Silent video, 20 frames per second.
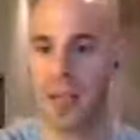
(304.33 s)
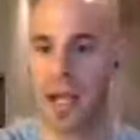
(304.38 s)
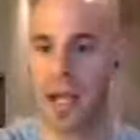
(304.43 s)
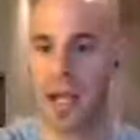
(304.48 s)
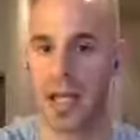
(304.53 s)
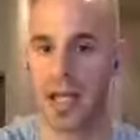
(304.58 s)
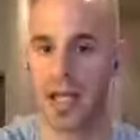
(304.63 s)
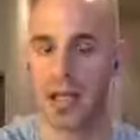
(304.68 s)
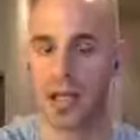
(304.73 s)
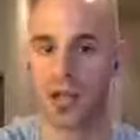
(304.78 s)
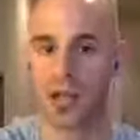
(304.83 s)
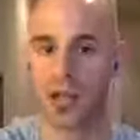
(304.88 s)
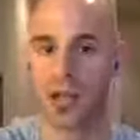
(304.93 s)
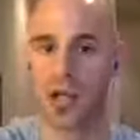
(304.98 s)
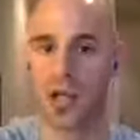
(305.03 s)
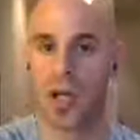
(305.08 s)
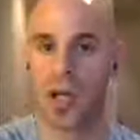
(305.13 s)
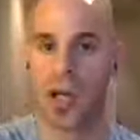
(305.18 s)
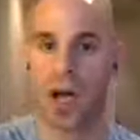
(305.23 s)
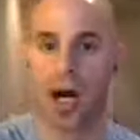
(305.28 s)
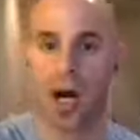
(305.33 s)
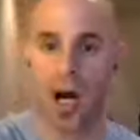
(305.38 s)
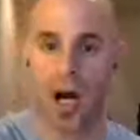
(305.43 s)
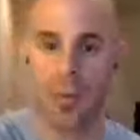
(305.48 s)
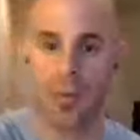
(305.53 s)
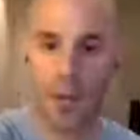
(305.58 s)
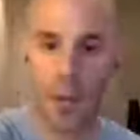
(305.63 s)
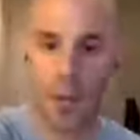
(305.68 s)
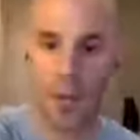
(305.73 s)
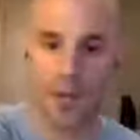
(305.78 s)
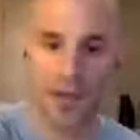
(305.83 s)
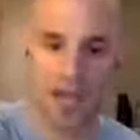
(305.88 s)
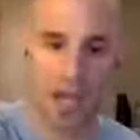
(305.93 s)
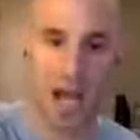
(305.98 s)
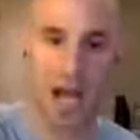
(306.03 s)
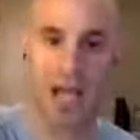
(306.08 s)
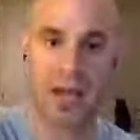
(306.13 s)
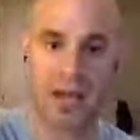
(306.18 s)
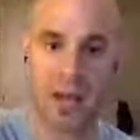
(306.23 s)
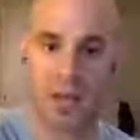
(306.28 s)
page, um, or
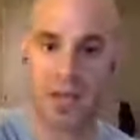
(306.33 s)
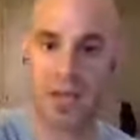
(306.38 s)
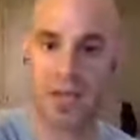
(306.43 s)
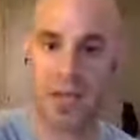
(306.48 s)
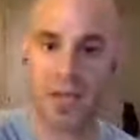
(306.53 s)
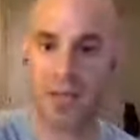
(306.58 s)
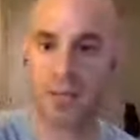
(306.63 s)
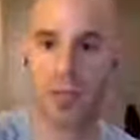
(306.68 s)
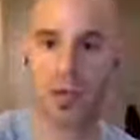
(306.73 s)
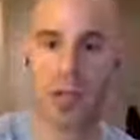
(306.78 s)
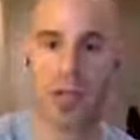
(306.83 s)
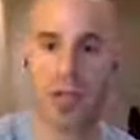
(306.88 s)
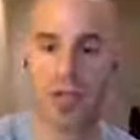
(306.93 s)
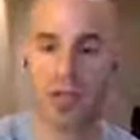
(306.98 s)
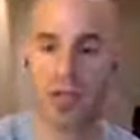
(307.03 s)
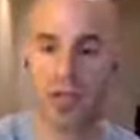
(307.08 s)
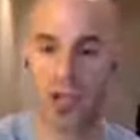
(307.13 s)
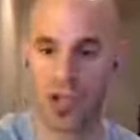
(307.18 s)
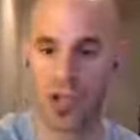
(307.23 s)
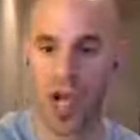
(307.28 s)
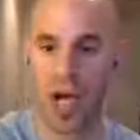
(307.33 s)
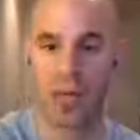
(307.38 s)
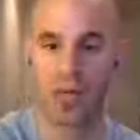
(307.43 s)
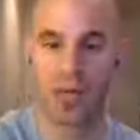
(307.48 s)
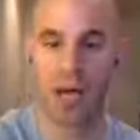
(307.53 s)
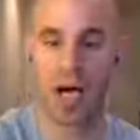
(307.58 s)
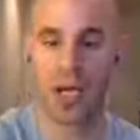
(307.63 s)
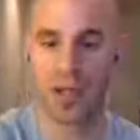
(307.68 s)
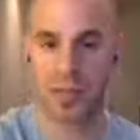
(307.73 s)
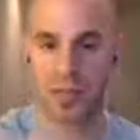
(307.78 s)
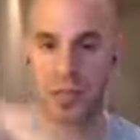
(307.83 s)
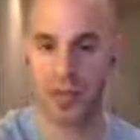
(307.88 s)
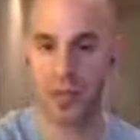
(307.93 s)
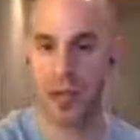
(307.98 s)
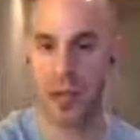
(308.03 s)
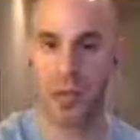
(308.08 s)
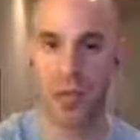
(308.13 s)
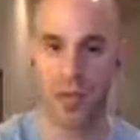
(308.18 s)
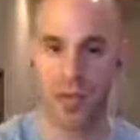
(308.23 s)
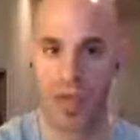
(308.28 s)
tag those people in the chat box
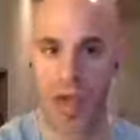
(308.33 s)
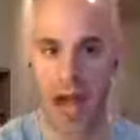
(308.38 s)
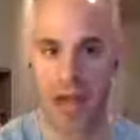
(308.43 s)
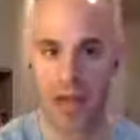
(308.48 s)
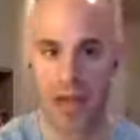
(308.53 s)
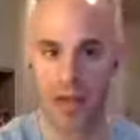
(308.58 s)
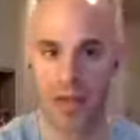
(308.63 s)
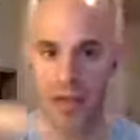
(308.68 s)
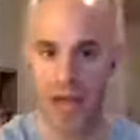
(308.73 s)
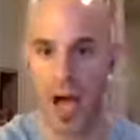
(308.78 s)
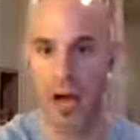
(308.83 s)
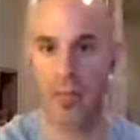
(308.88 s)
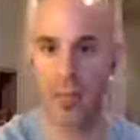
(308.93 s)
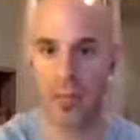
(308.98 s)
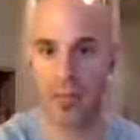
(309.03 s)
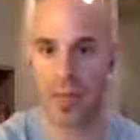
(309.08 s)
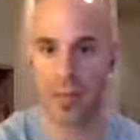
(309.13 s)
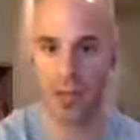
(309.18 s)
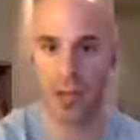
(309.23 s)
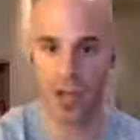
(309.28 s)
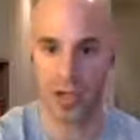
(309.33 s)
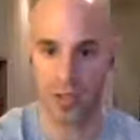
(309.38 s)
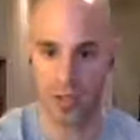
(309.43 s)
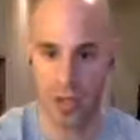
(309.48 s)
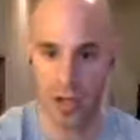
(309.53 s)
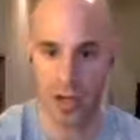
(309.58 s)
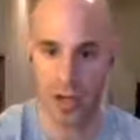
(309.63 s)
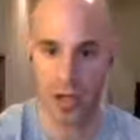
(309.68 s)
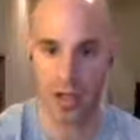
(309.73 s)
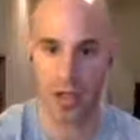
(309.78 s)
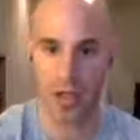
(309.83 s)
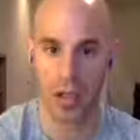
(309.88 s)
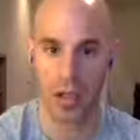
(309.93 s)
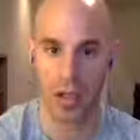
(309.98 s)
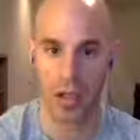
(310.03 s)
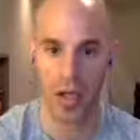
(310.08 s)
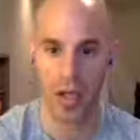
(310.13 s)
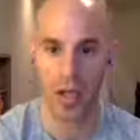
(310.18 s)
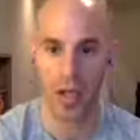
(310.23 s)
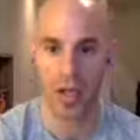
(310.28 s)
below, that that would be much better.
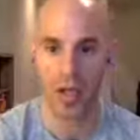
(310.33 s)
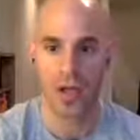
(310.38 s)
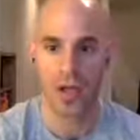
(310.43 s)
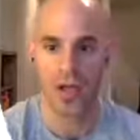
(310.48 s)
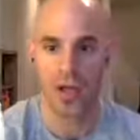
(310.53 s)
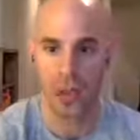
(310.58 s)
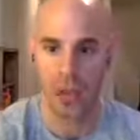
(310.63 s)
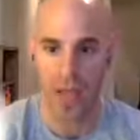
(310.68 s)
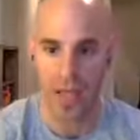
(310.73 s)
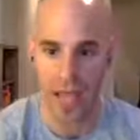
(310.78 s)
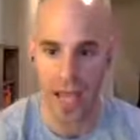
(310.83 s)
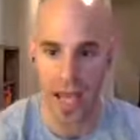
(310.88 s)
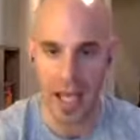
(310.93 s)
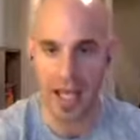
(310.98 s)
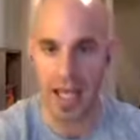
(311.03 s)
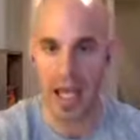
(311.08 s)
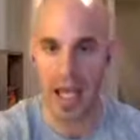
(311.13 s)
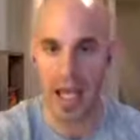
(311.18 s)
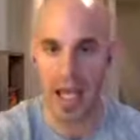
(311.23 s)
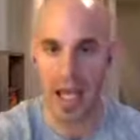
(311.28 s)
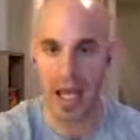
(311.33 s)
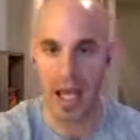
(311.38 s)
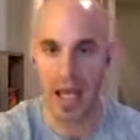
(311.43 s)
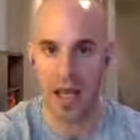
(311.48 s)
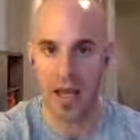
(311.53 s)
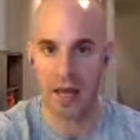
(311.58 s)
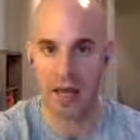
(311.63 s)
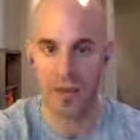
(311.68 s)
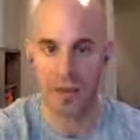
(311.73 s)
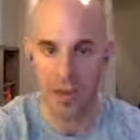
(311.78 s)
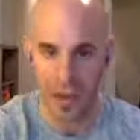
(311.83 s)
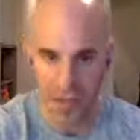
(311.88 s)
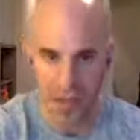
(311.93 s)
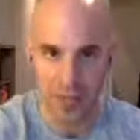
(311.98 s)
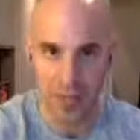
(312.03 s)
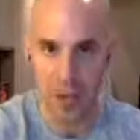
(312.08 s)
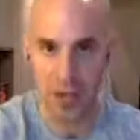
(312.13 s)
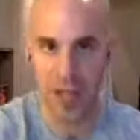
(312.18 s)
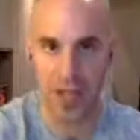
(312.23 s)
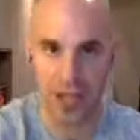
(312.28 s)
So again,
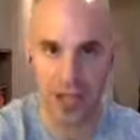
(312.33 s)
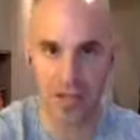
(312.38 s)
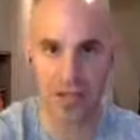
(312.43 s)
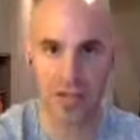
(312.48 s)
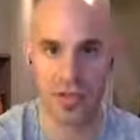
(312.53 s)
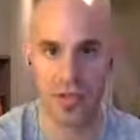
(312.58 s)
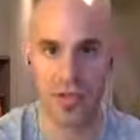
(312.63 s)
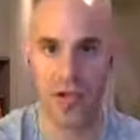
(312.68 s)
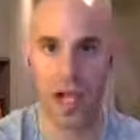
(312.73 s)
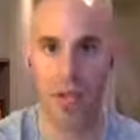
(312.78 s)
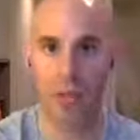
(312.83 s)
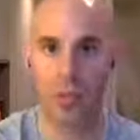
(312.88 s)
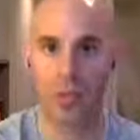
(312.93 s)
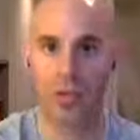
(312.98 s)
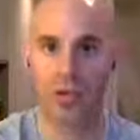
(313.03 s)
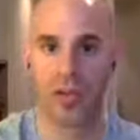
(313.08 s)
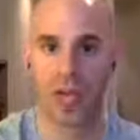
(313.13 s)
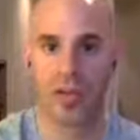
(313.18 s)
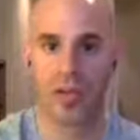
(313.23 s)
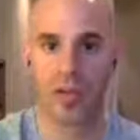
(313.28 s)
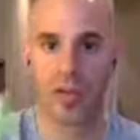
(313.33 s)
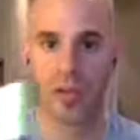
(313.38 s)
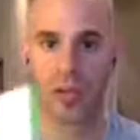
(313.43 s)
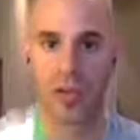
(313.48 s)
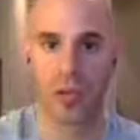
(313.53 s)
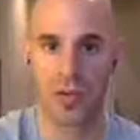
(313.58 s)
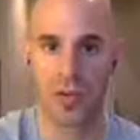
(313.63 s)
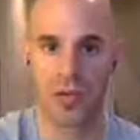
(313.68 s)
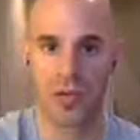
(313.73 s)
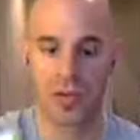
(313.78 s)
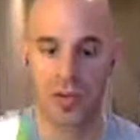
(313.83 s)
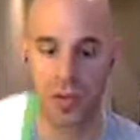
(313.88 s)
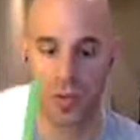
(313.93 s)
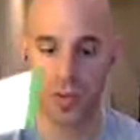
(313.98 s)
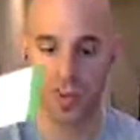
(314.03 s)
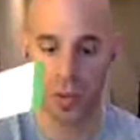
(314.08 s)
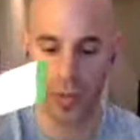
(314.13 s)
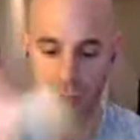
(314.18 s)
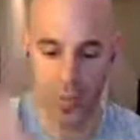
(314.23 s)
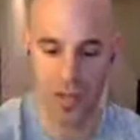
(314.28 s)
Facebook and Instagram will never produce
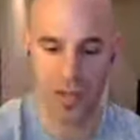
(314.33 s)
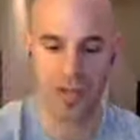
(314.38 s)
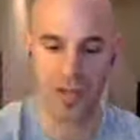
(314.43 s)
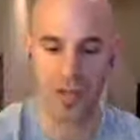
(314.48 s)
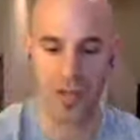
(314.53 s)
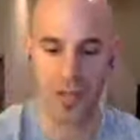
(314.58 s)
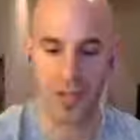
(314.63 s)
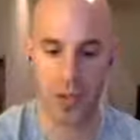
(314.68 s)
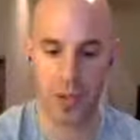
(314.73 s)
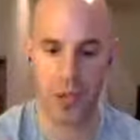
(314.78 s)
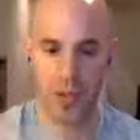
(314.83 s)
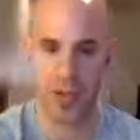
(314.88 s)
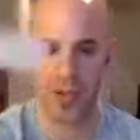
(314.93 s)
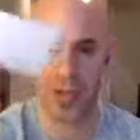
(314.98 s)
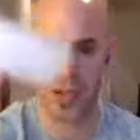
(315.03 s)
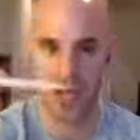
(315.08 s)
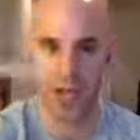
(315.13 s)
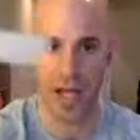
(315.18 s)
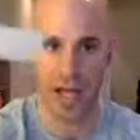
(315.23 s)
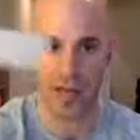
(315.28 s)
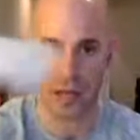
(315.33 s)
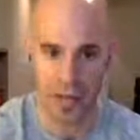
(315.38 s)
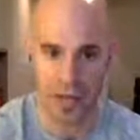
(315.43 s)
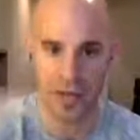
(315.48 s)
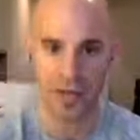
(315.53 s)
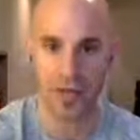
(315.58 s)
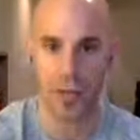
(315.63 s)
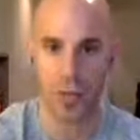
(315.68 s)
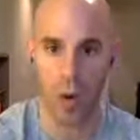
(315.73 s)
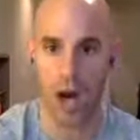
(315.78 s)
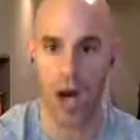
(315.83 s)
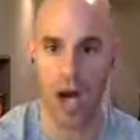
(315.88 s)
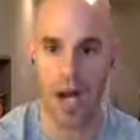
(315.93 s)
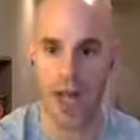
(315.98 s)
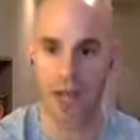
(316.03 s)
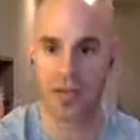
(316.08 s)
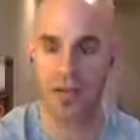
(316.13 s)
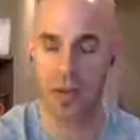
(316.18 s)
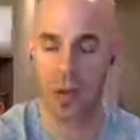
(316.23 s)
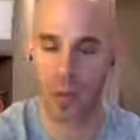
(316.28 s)
you business builders, and, and this is
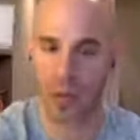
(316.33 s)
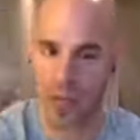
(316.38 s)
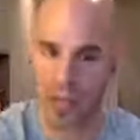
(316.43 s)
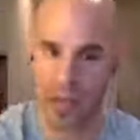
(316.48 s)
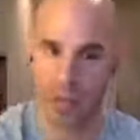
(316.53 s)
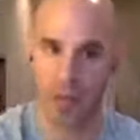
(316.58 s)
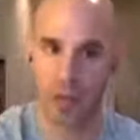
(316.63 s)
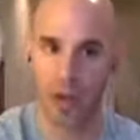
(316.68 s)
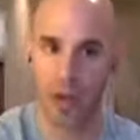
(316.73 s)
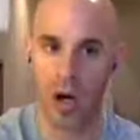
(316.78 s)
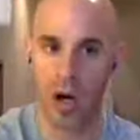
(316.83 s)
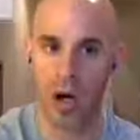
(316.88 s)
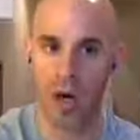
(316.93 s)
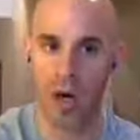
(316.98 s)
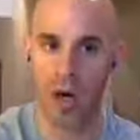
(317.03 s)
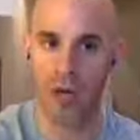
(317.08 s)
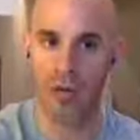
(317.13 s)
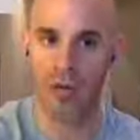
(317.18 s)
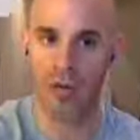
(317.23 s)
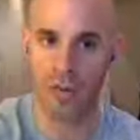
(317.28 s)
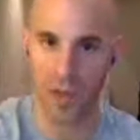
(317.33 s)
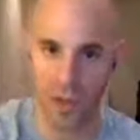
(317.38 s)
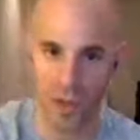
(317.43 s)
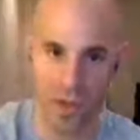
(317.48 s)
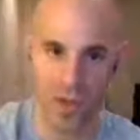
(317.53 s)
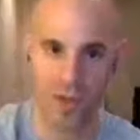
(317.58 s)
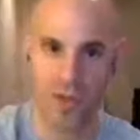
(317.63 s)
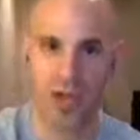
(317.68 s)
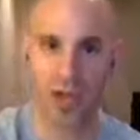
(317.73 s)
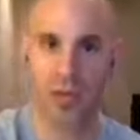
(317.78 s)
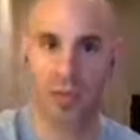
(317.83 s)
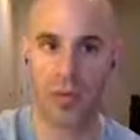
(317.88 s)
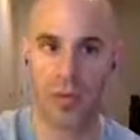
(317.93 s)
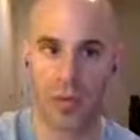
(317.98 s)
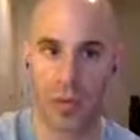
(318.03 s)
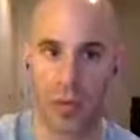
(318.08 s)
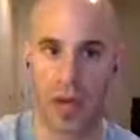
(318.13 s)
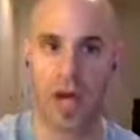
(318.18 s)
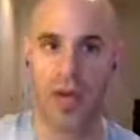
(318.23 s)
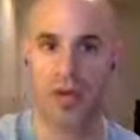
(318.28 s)
why. So people are frustrated with
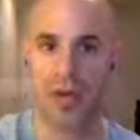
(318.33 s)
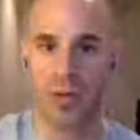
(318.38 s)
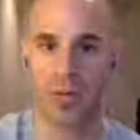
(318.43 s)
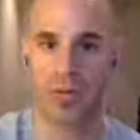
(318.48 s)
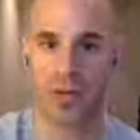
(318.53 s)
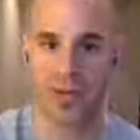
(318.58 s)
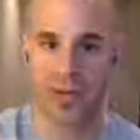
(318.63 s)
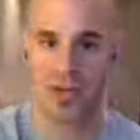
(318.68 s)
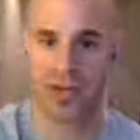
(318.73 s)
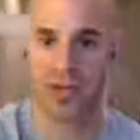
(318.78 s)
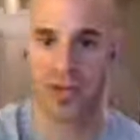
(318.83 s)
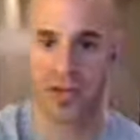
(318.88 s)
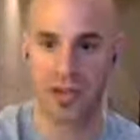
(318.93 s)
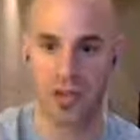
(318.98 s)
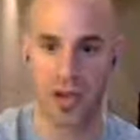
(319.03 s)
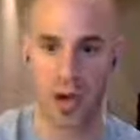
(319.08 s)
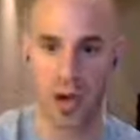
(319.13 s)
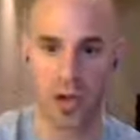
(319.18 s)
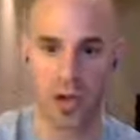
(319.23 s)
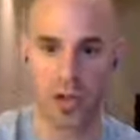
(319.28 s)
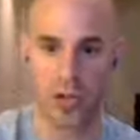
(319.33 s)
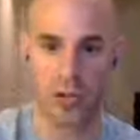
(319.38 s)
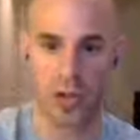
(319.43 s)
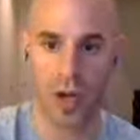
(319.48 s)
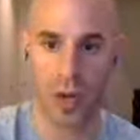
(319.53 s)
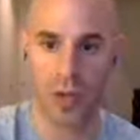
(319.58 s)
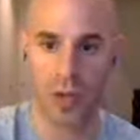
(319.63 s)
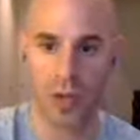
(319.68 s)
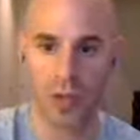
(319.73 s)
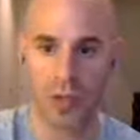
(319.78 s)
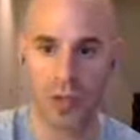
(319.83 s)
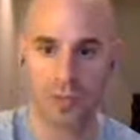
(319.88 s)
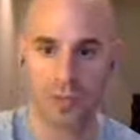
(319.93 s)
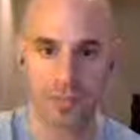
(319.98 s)
why their businesses aren't growing